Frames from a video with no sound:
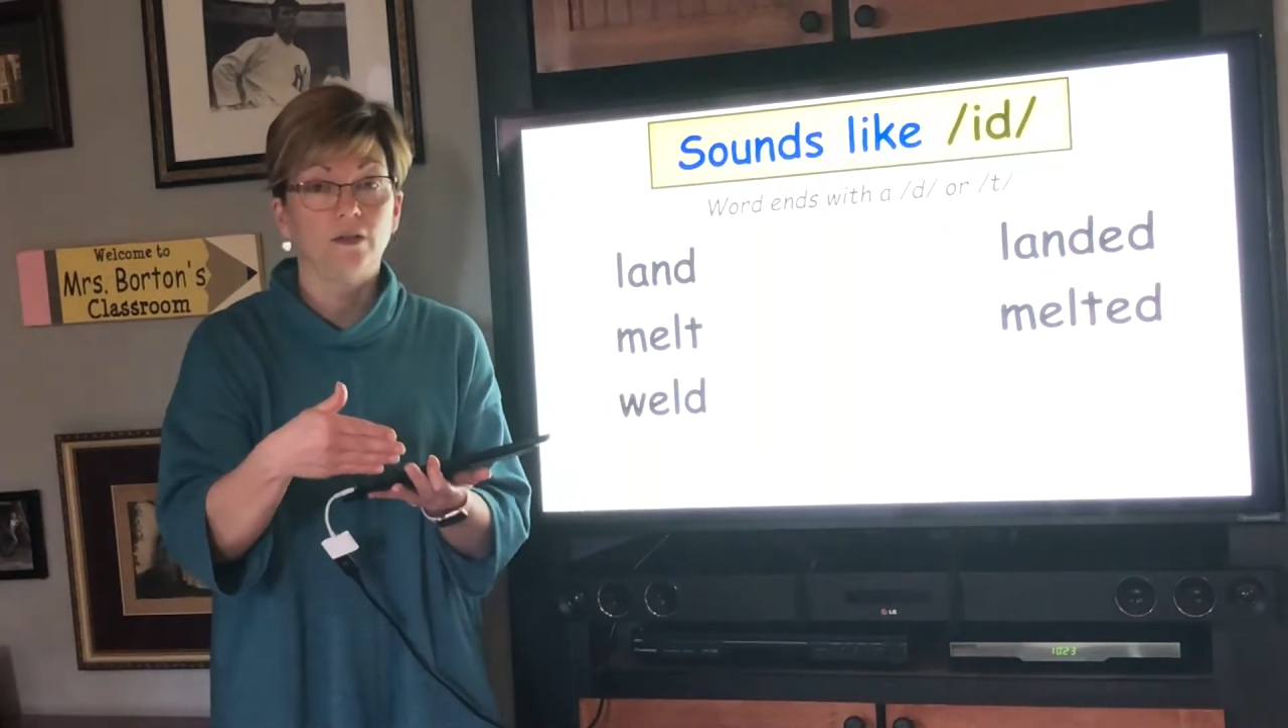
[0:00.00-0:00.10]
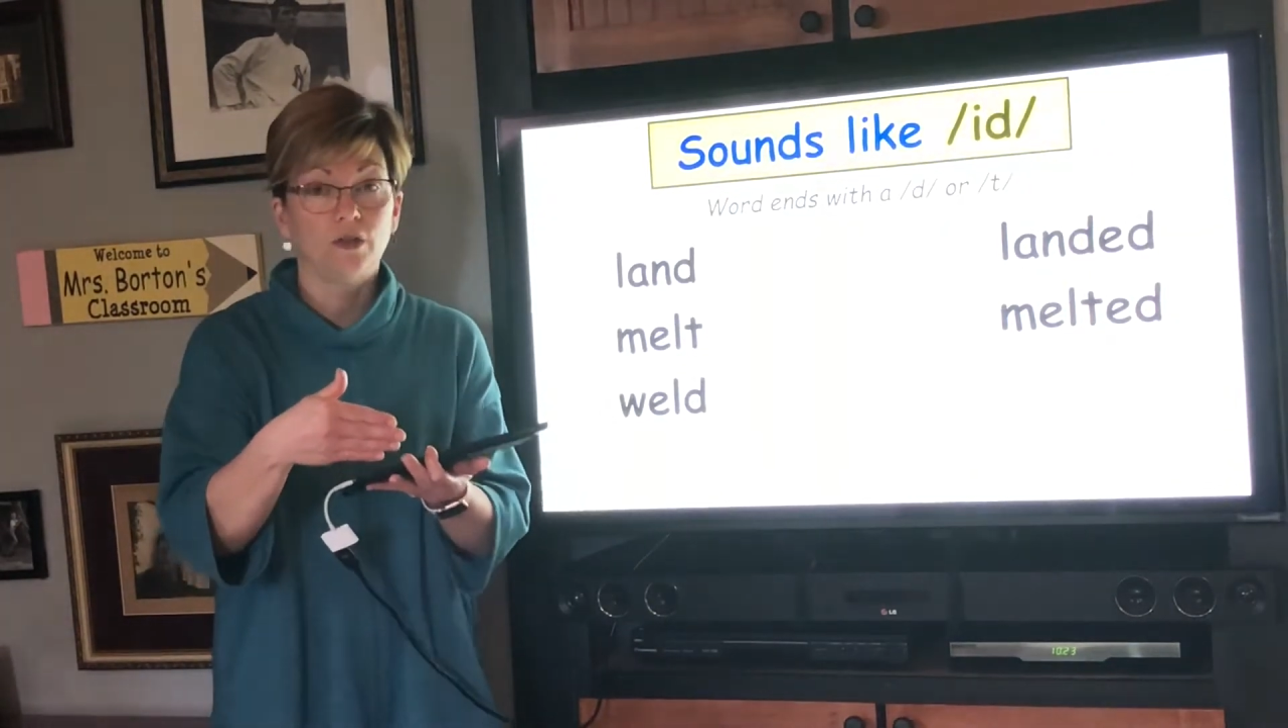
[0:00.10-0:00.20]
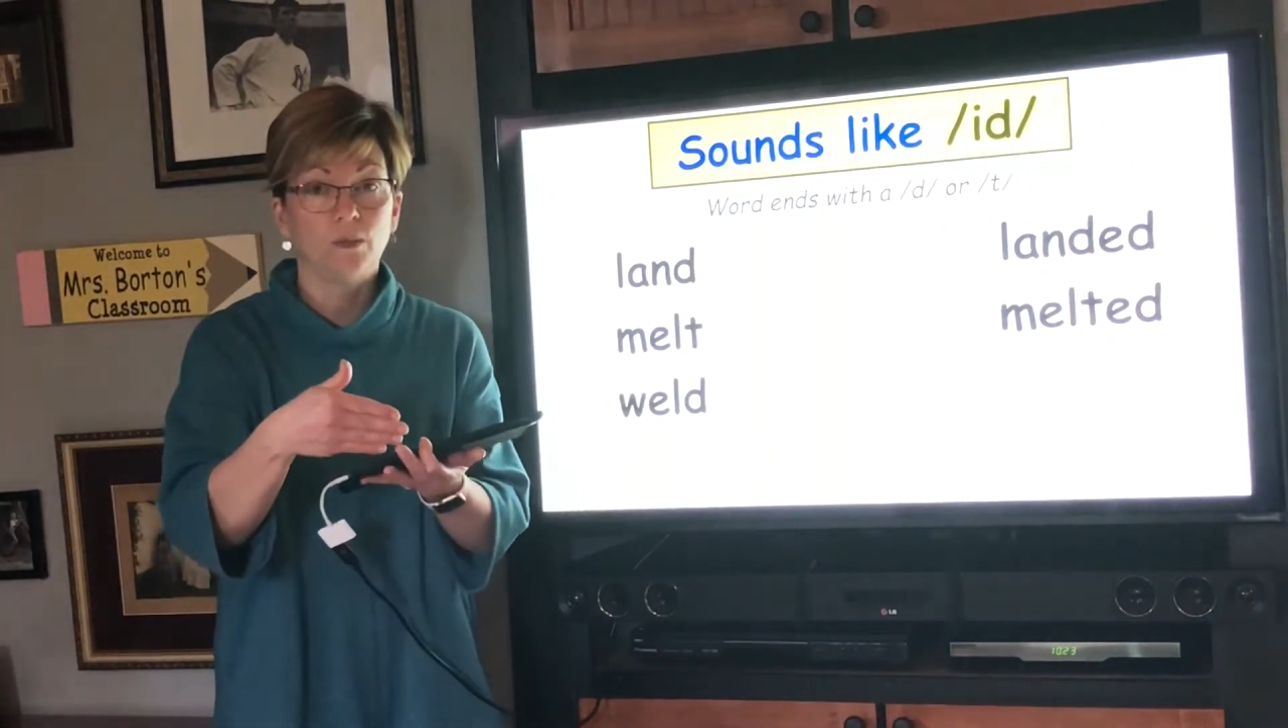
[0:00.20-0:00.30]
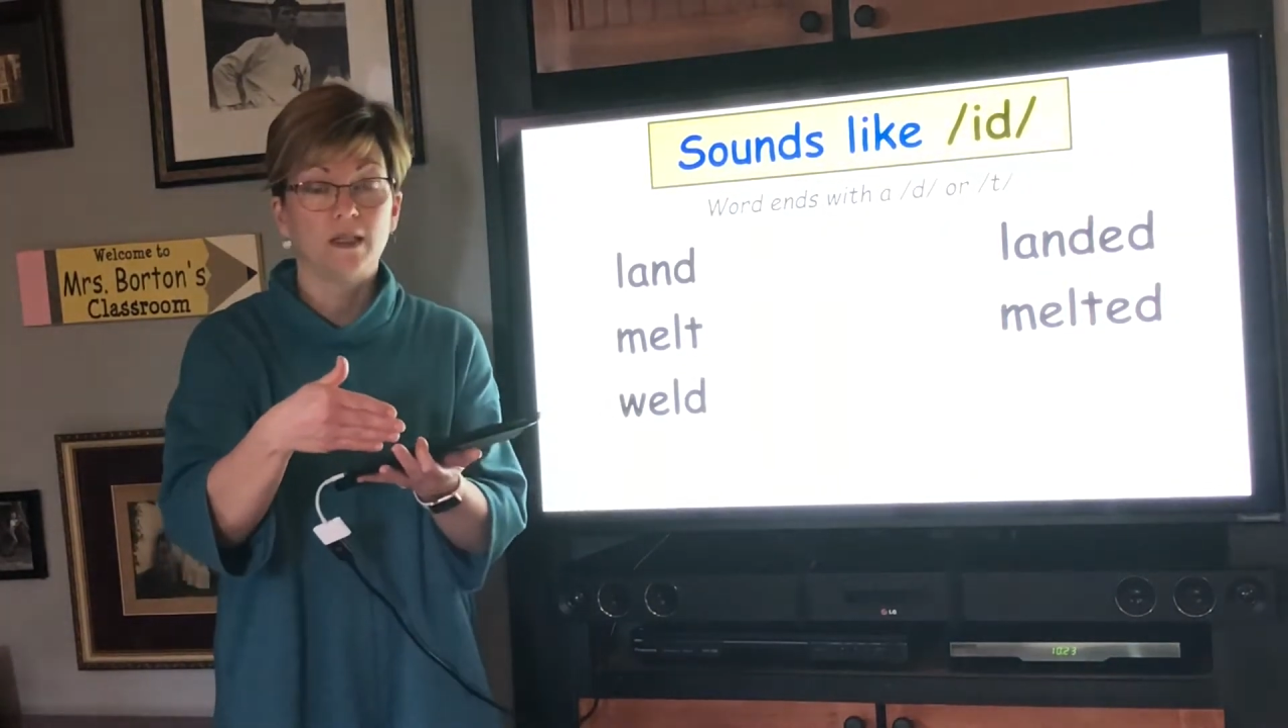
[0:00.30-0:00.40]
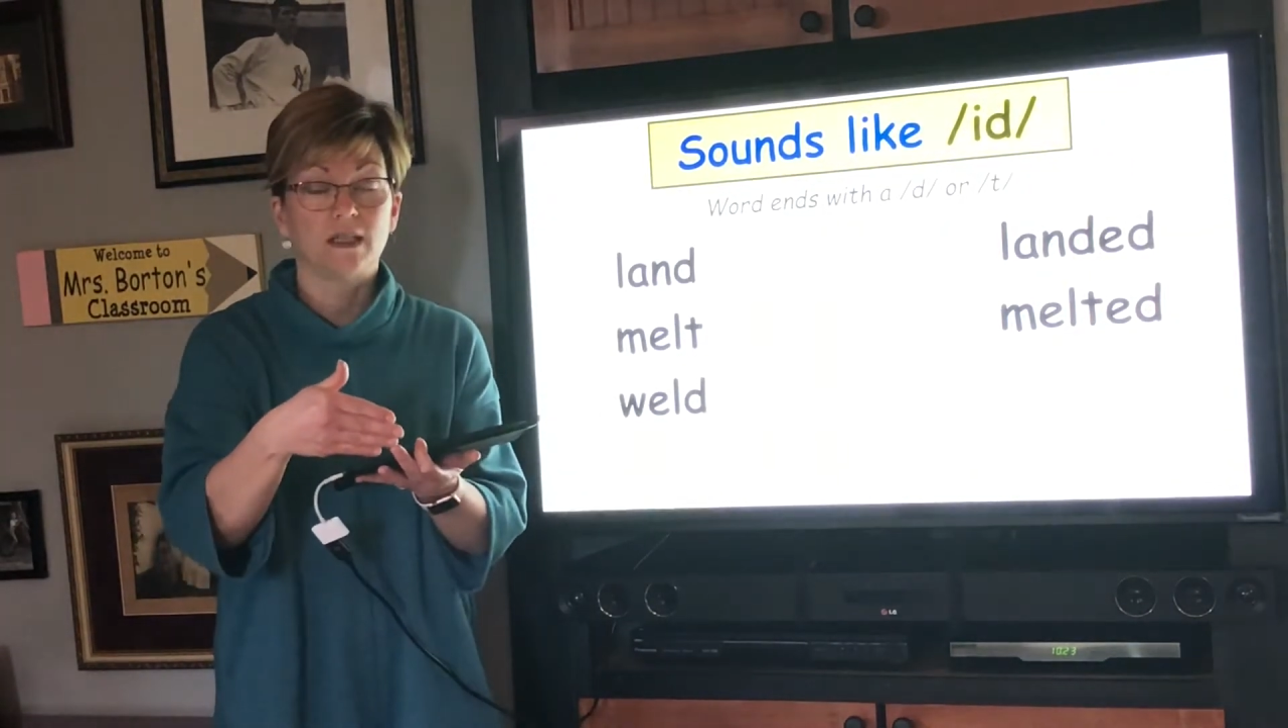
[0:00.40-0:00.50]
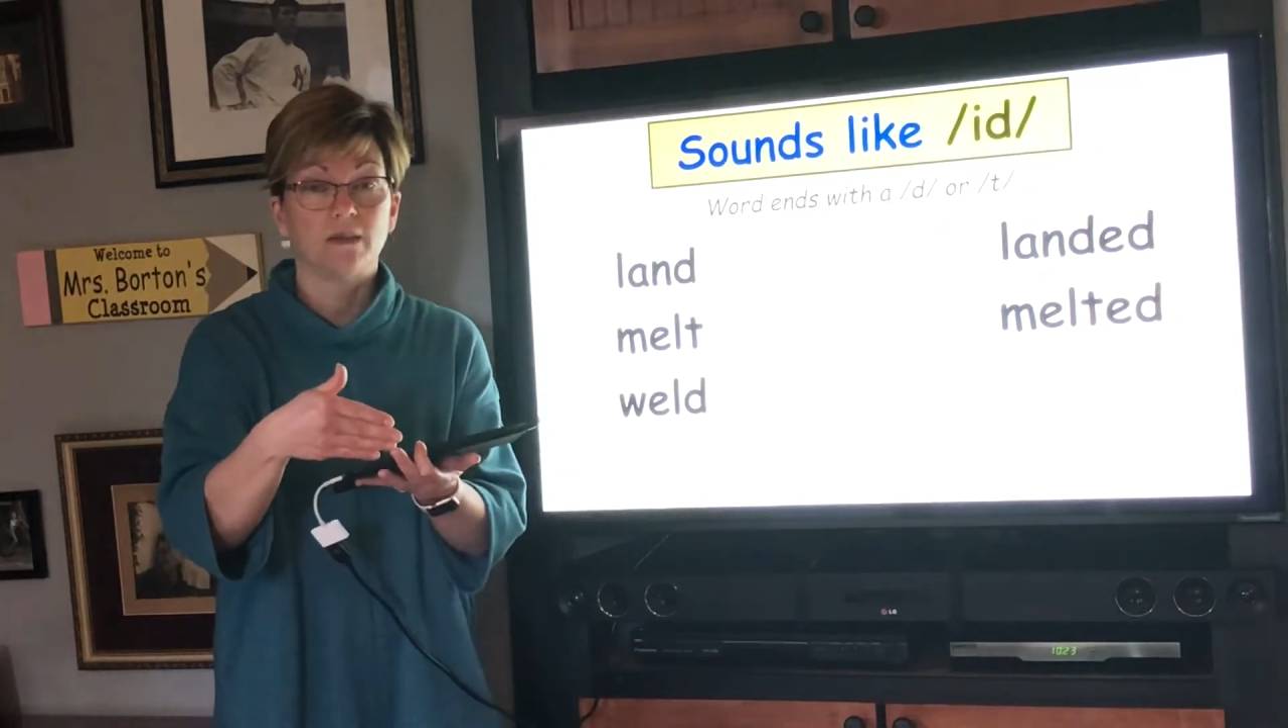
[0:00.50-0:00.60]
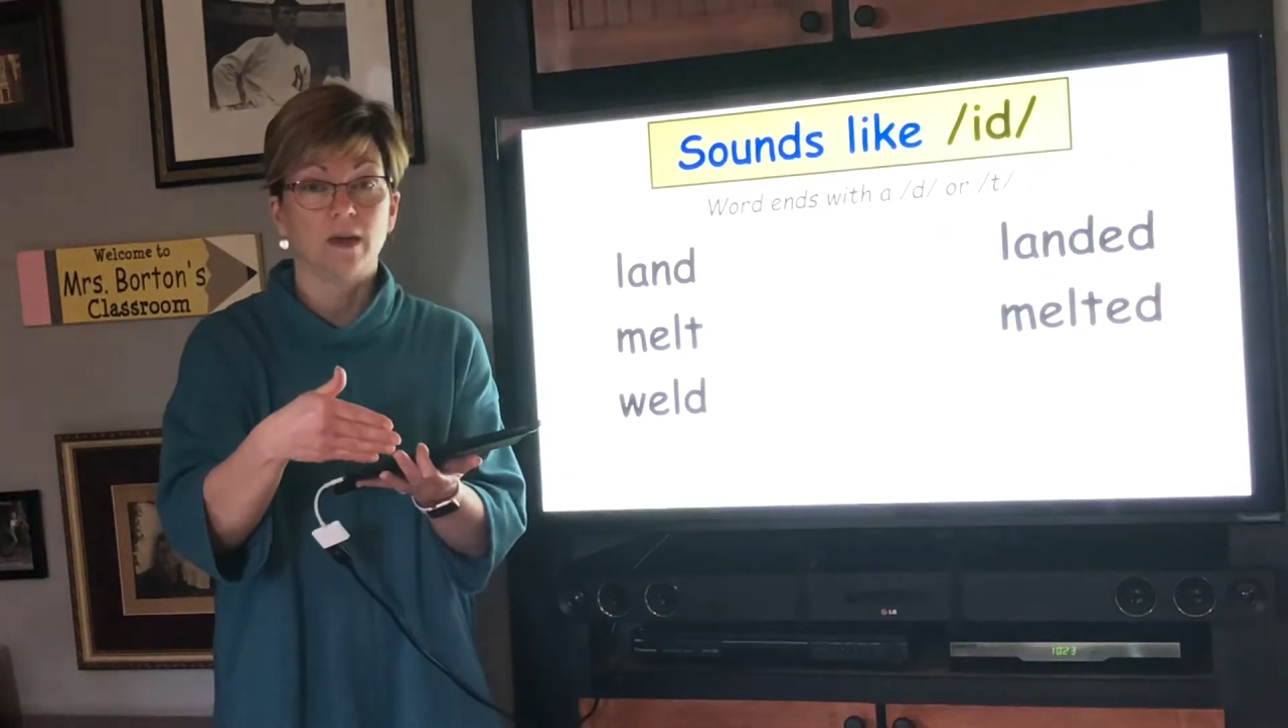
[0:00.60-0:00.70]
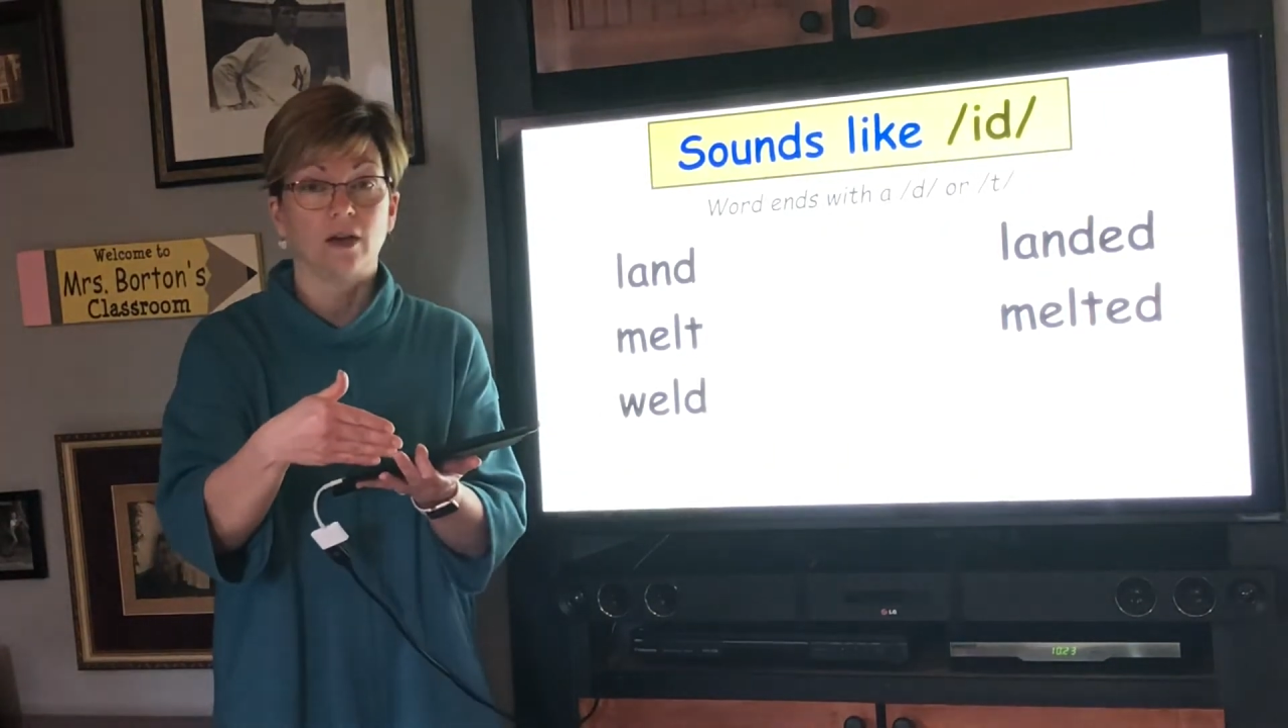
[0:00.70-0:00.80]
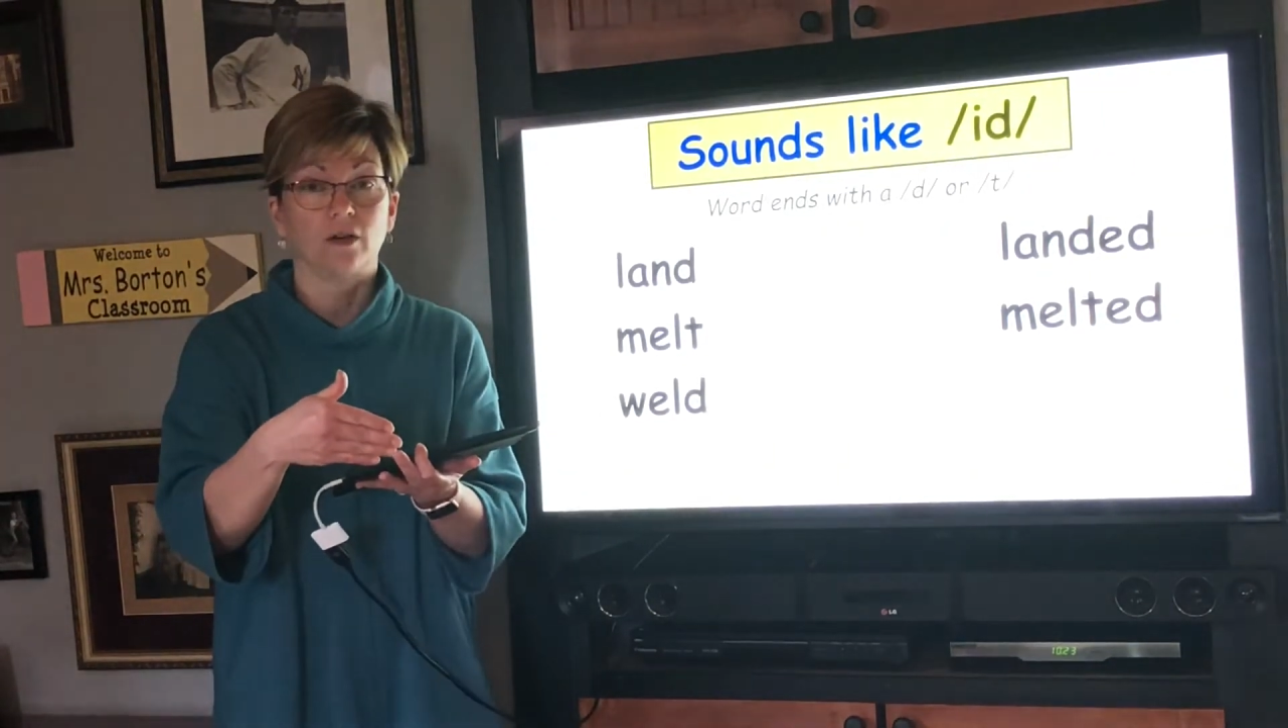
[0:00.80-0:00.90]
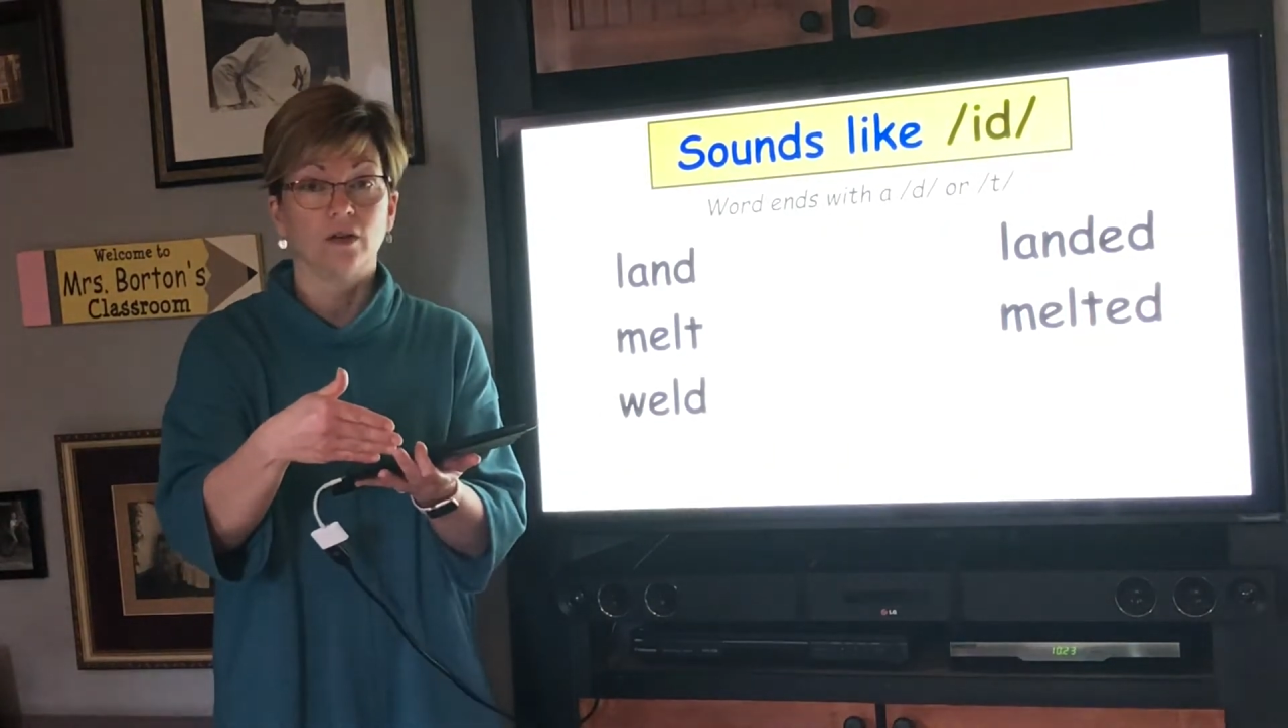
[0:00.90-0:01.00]
two pieces of
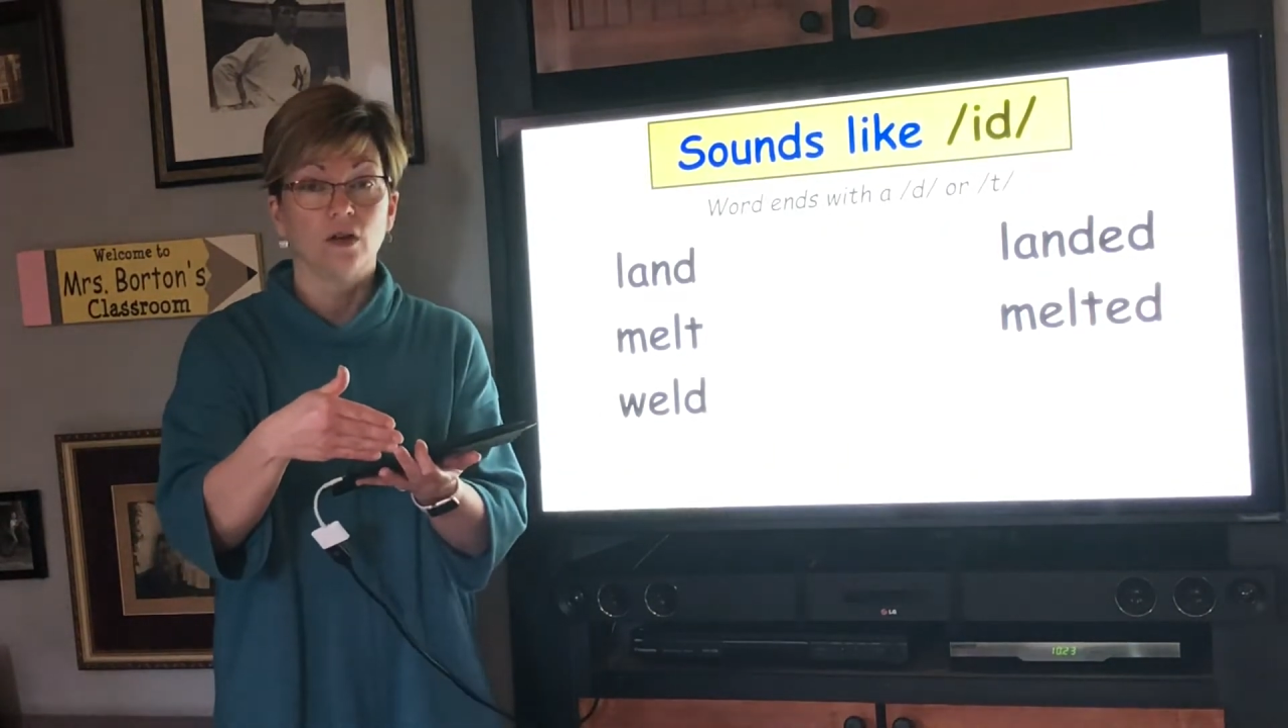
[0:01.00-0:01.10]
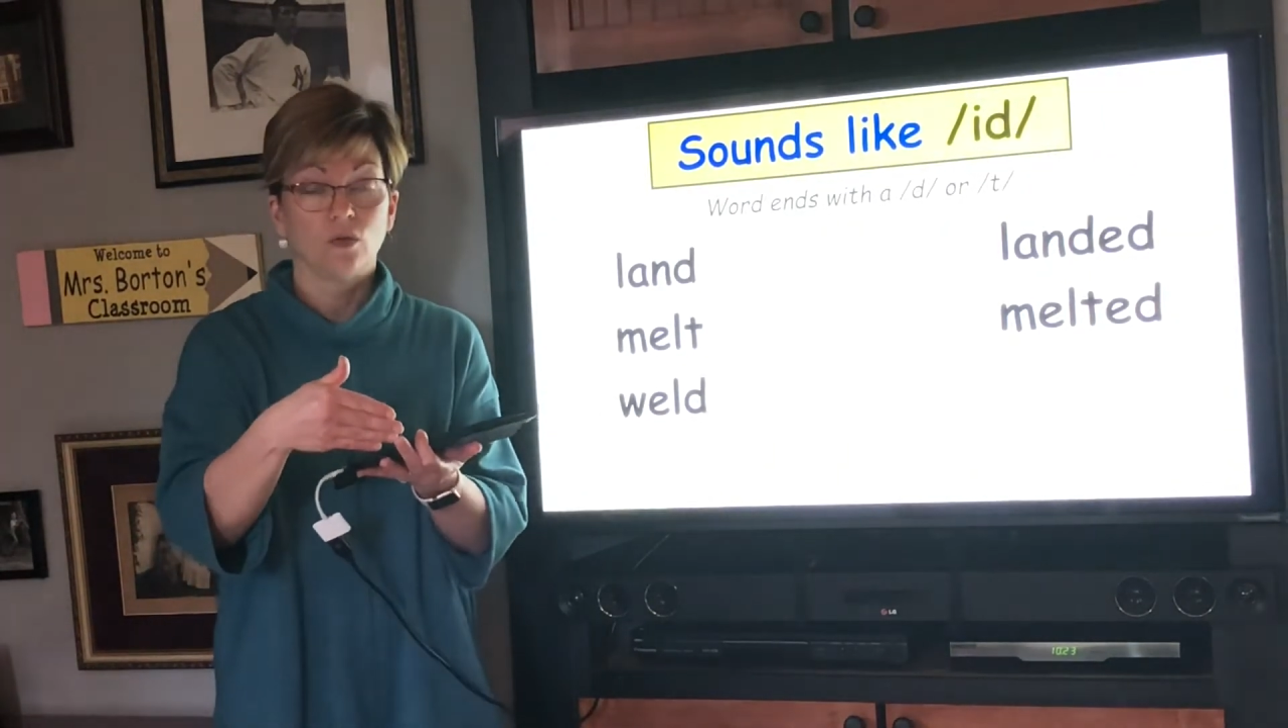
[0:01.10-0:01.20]
metal